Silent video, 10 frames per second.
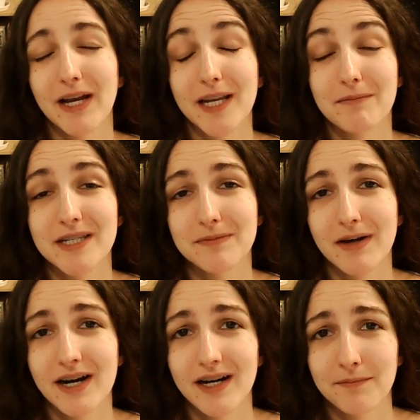My name
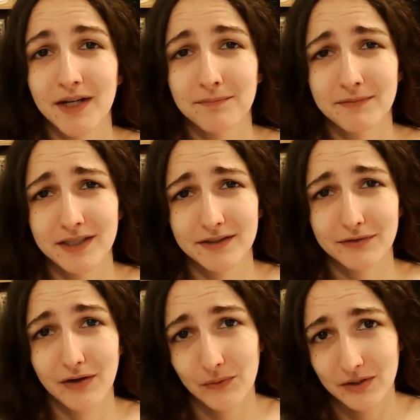is Mara and I'm
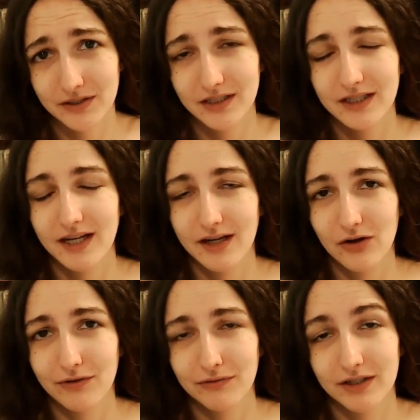the founder
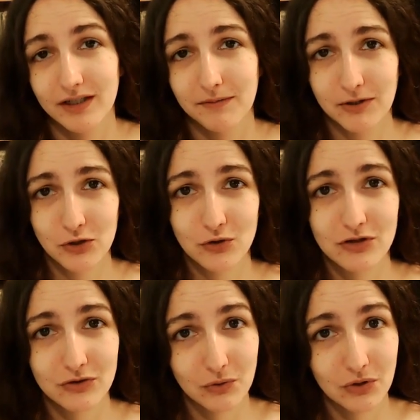of an
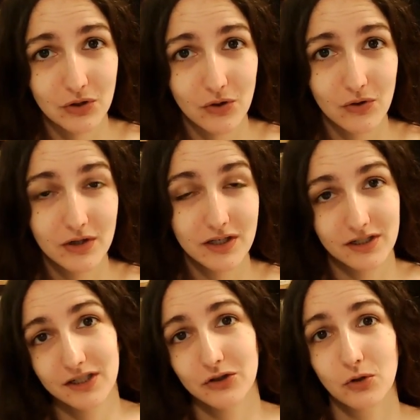animation studio
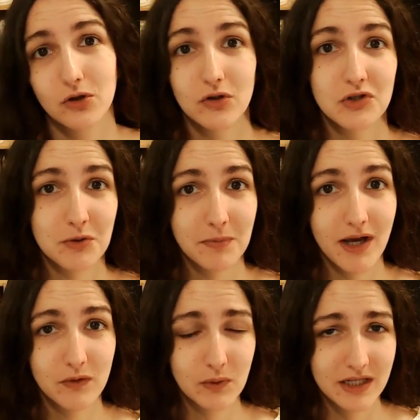here in Tokyo in
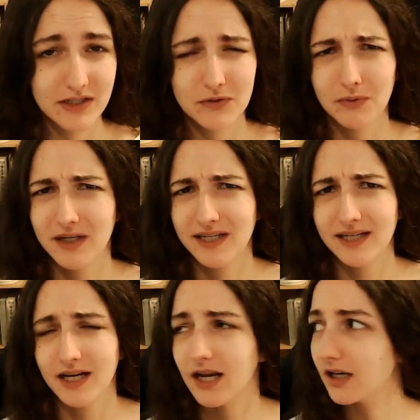Japan, where it's
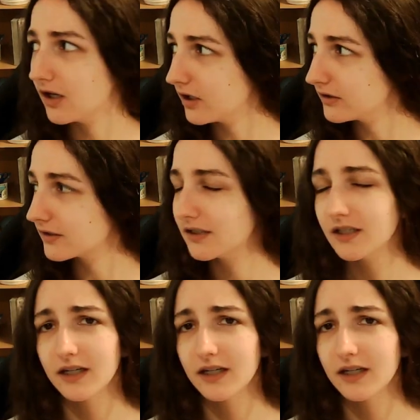raining a lot.